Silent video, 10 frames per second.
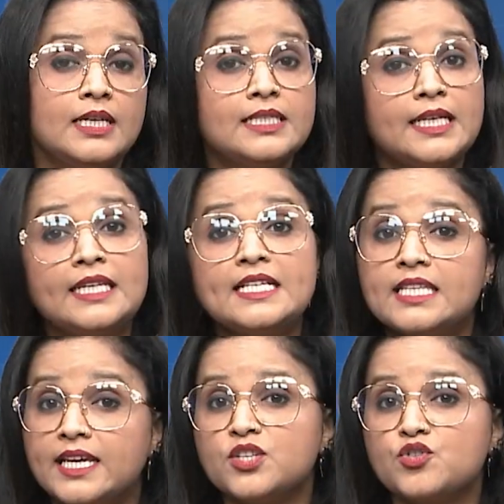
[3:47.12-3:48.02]

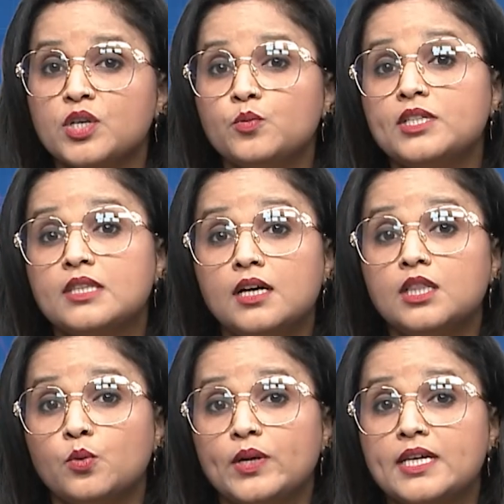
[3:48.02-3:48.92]
Delhi's history with
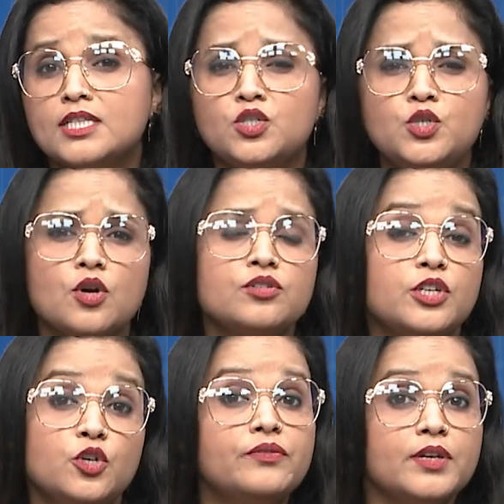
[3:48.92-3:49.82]
earthquake is not a
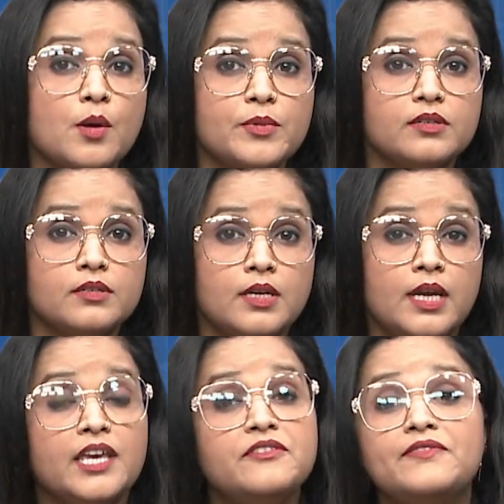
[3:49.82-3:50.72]
new phenomenon.
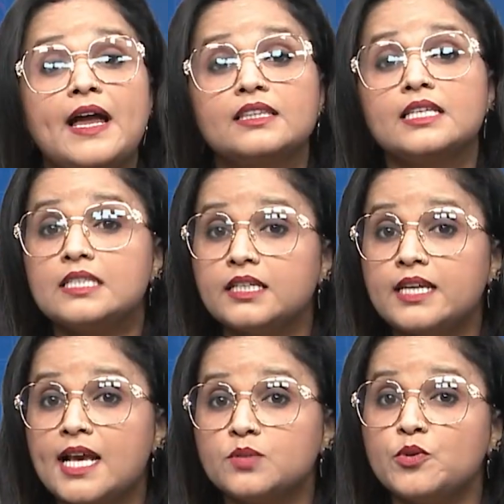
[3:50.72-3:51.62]
In fact, the city
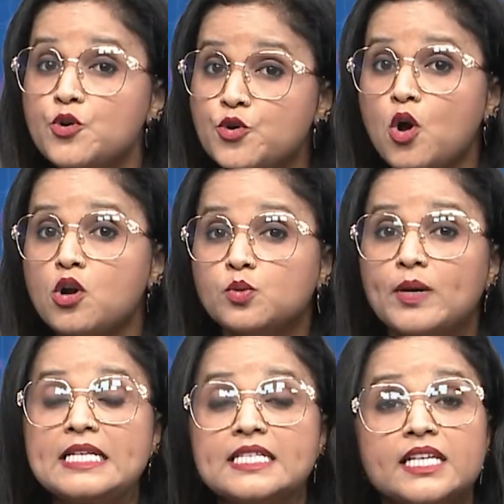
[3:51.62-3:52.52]
has been rocked
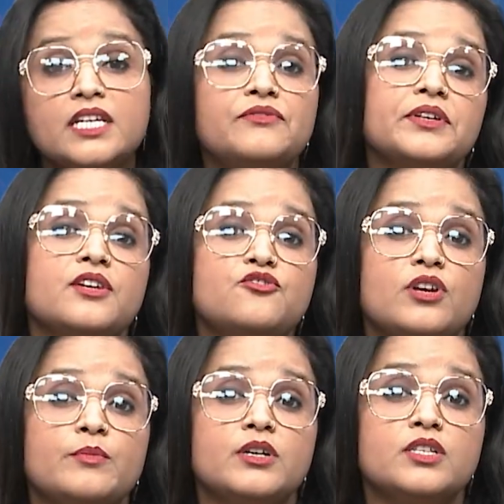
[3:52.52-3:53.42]
by significant
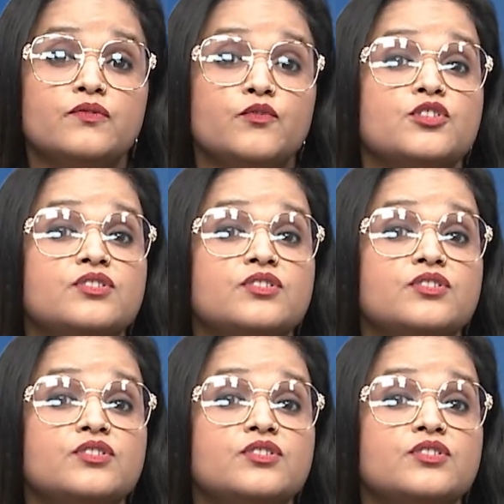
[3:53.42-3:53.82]
tremors for